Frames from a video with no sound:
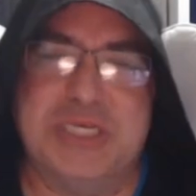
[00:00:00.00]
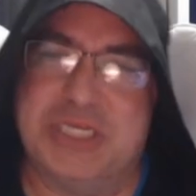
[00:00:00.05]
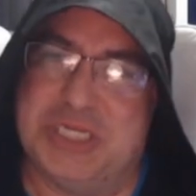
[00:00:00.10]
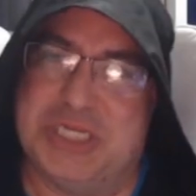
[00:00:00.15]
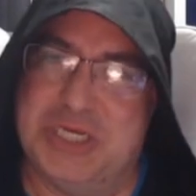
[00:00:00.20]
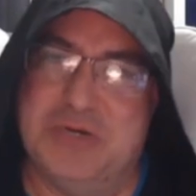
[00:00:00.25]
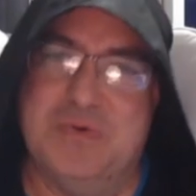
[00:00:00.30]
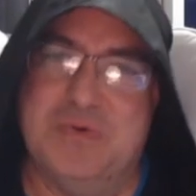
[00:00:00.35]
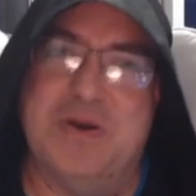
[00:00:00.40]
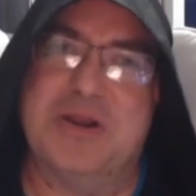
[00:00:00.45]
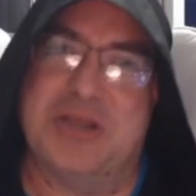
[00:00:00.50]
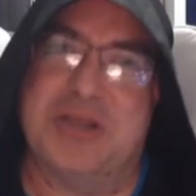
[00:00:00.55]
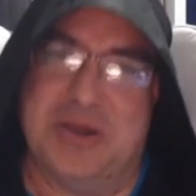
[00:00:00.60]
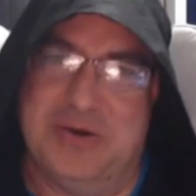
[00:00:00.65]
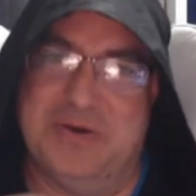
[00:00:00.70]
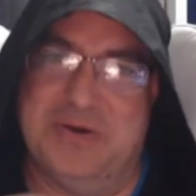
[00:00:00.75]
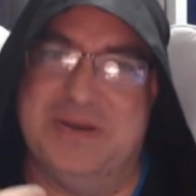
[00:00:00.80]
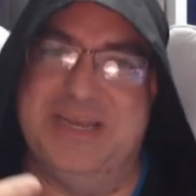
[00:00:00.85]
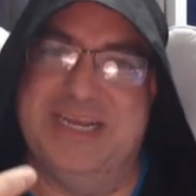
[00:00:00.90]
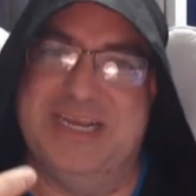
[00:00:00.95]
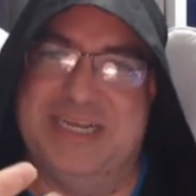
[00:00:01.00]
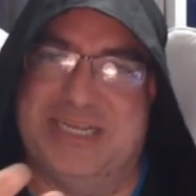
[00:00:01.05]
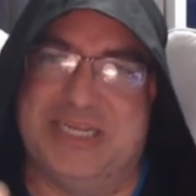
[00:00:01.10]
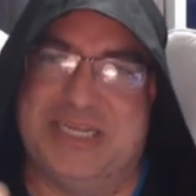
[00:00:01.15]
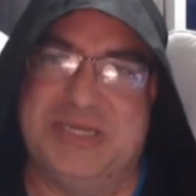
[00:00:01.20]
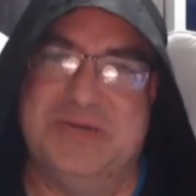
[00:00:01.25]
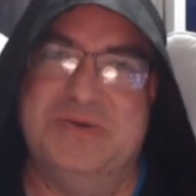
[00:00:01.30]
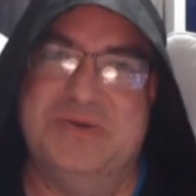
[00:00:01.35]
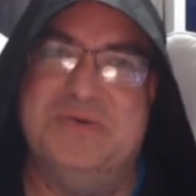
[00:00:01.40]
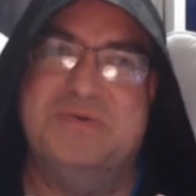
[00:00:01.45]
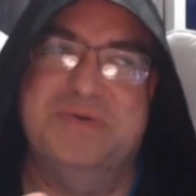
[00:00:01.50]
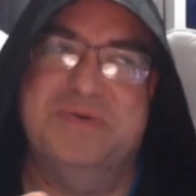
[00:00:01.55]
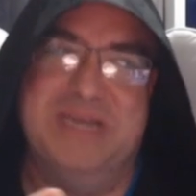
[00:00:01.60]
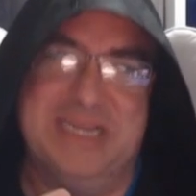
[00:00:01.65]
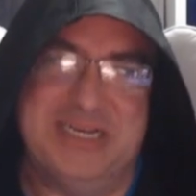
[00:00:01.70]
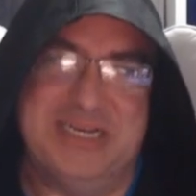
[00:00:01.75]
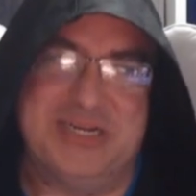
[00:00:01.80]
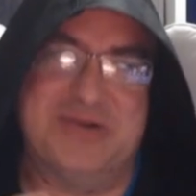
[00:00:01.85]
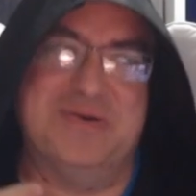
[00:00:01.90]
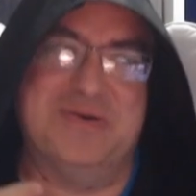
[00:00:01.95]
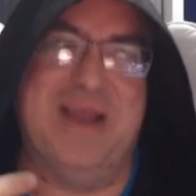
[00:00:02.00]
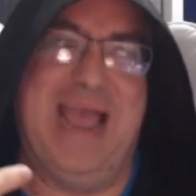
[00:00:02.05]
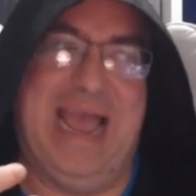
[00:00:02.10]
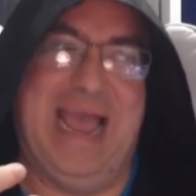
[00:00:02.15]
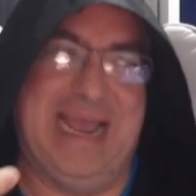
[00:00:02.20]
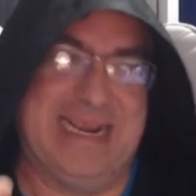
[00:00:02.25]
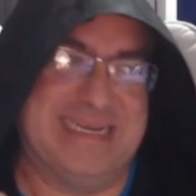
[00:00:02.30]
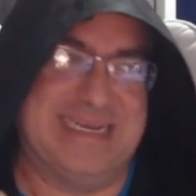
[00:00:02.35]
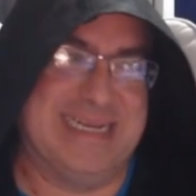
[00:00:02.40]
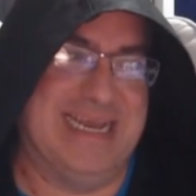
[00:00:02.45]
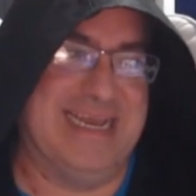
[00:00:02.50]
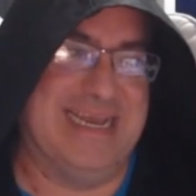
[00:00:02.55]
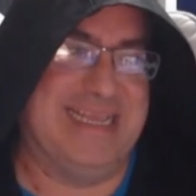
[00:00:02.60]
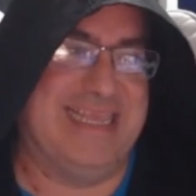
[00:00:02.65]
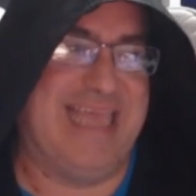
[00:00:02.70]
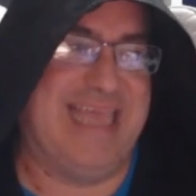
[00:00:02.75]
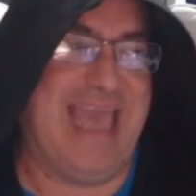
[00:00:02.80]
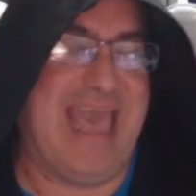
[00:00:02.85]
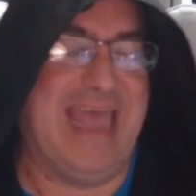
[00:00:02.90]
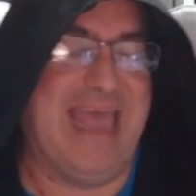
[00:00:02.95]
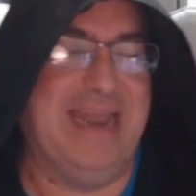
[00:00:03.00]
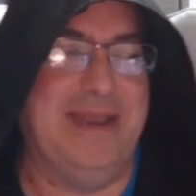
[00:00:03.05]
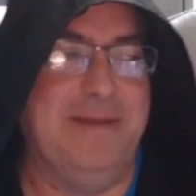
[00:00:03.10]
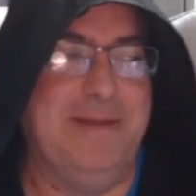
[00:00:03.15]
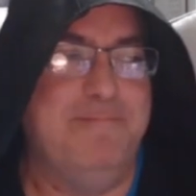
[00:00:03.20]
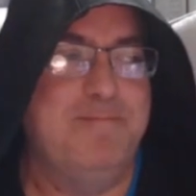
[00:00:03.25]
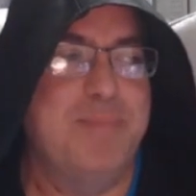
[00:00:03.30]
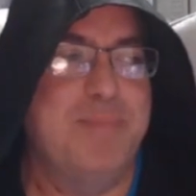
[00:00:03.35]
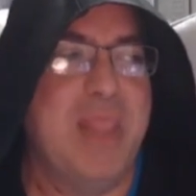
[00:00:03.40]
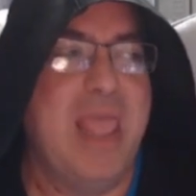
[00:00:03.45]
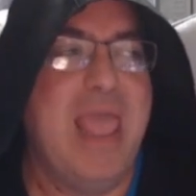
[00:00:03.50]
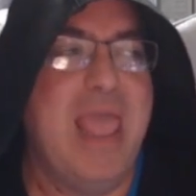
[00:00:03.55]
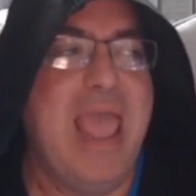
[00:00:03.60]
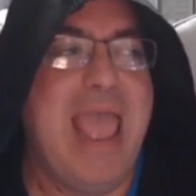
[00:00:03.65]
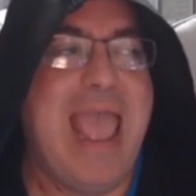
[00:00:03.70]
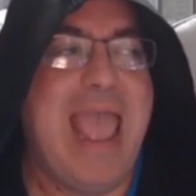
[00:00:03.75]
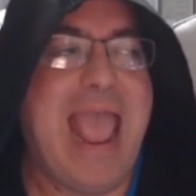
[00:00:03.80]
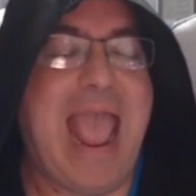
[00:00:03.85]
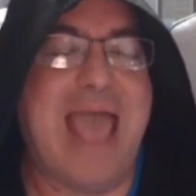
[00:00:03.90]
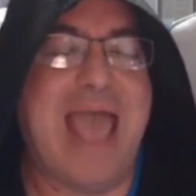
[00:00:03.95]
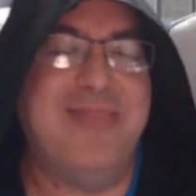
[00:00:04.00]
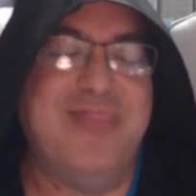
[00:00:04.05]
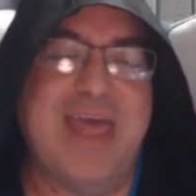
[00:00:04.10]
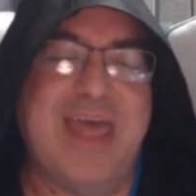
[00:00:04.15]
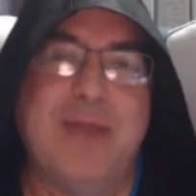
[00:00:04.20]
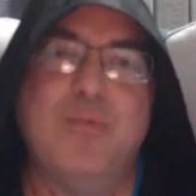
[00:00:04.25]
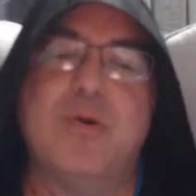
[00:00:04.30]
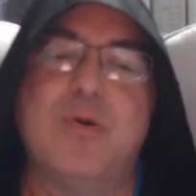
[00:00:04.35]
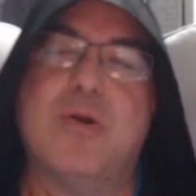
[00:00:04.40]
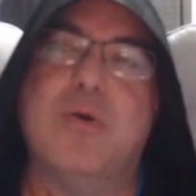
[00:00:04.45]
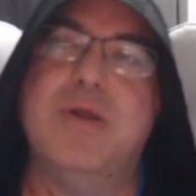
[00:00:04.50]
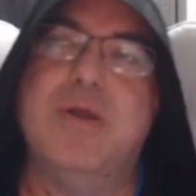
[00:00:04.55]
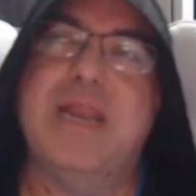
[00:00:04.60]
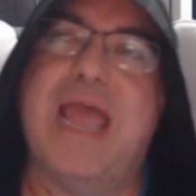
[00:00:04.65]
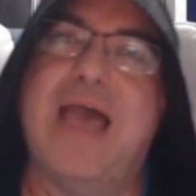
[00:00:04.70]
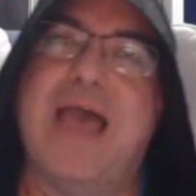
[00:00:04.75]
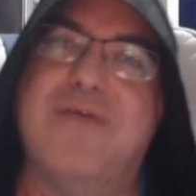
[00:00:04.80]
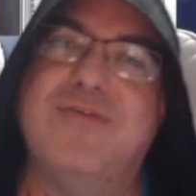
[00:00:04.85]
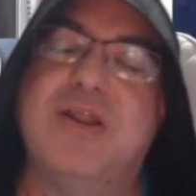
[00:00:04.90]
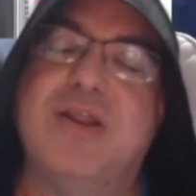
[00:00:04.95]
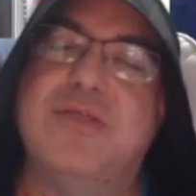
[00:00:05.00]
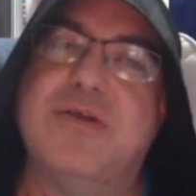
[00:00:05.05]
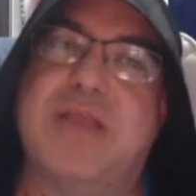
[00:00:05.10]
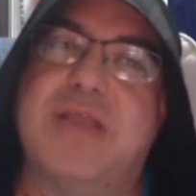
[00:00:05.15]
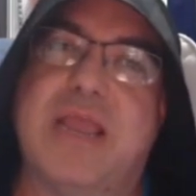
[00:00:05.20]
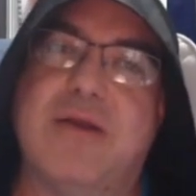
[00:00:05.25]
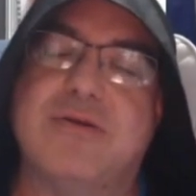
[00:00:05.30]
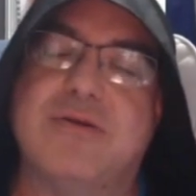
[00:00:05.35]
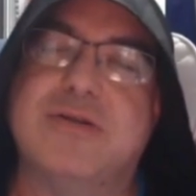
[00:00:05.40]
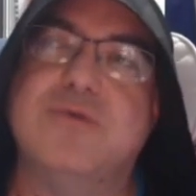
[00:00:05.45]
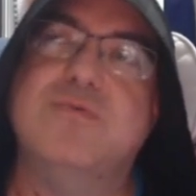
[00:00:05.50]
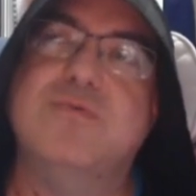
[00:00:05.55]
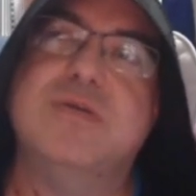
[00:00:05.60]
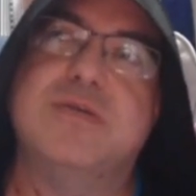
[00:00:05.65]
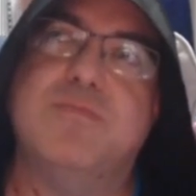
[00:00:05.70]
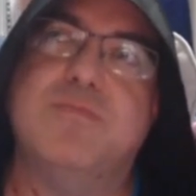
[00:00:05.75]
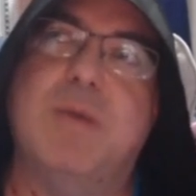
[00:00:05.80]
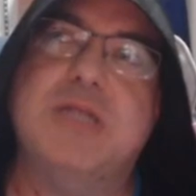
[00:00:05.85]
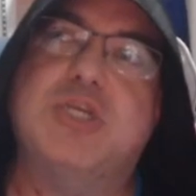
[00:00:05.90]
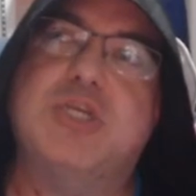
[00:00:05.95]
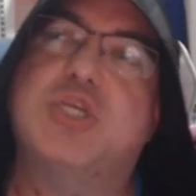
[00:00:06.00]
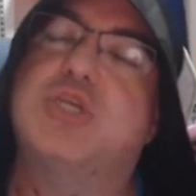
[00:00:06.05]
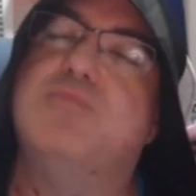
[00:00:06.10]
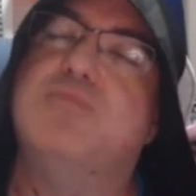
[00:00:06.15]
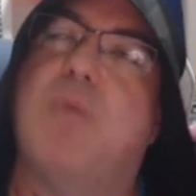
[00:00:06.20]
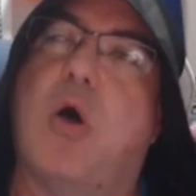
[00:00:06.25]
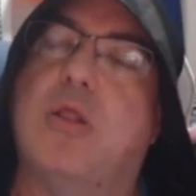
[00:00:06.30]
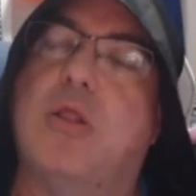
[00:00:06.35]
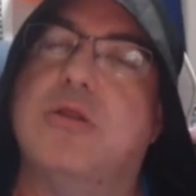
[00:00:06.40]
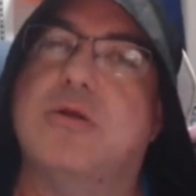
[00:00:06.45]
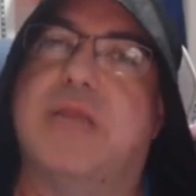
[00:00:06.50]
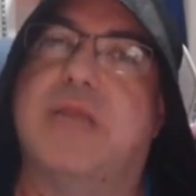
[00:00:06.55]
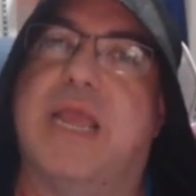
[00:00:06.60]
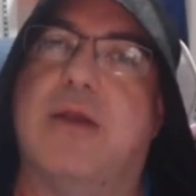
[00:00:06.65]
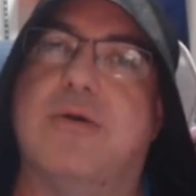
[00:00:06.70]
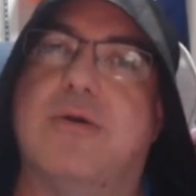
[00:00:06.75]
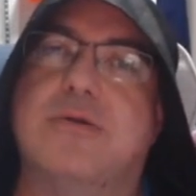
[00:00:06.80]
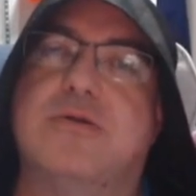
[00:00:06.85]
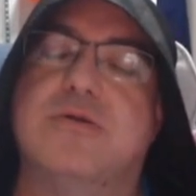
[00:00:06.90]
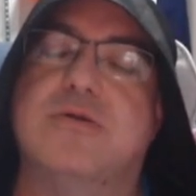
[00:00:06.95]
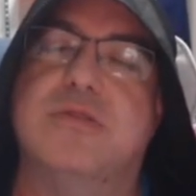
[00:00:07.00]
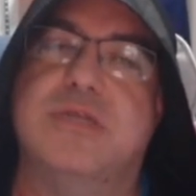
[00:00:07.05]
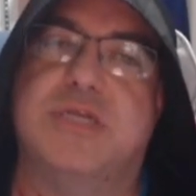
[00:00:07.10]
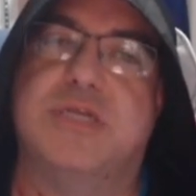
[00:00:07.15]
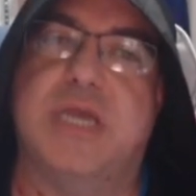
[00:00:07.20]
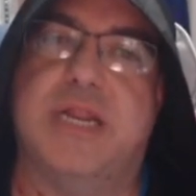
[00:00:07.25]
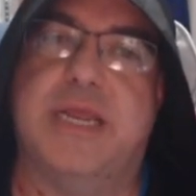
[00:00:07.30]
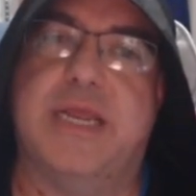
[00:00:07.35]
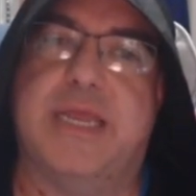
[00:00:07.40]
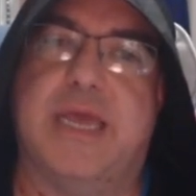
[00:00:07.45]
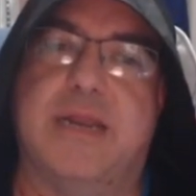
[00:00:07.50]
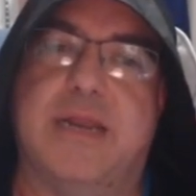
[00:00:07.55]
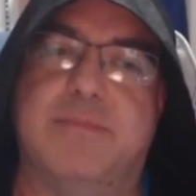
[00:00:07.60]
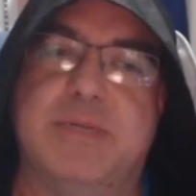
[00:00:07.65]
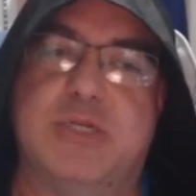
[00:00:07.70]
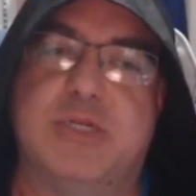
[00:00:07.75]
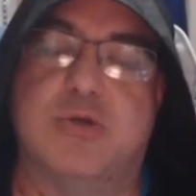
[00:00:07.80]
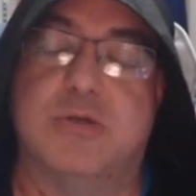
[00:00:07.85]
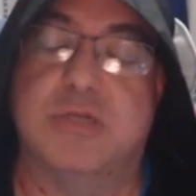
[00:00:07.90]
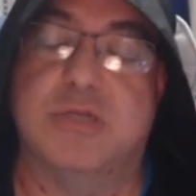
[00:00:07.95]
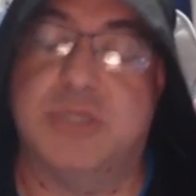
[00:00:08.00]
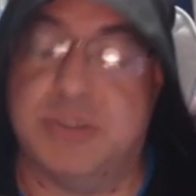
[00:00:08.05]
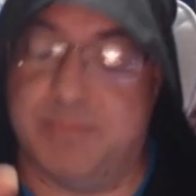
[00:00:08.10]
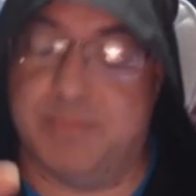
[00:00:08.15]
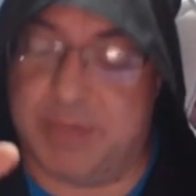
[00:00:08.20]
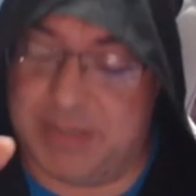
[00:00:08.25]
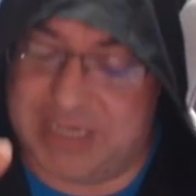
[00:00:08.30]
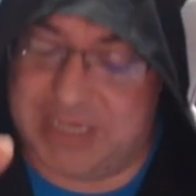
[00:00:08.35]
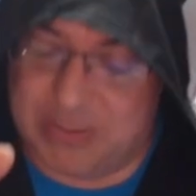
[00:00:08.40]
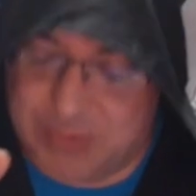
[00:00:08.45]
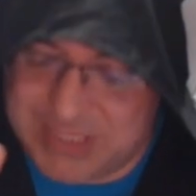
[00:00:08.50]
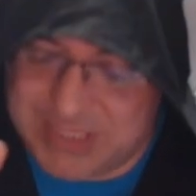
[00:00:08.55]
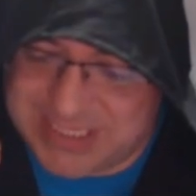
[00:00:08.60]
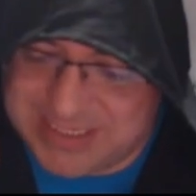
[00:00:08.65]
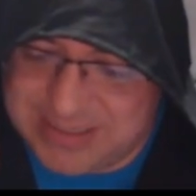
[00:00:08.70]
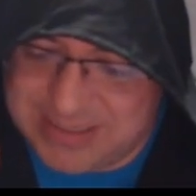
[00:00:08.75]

two are going to interact again, and then we're going to have another character who was a much smaller character in the Jedi Academy trilogy, but he was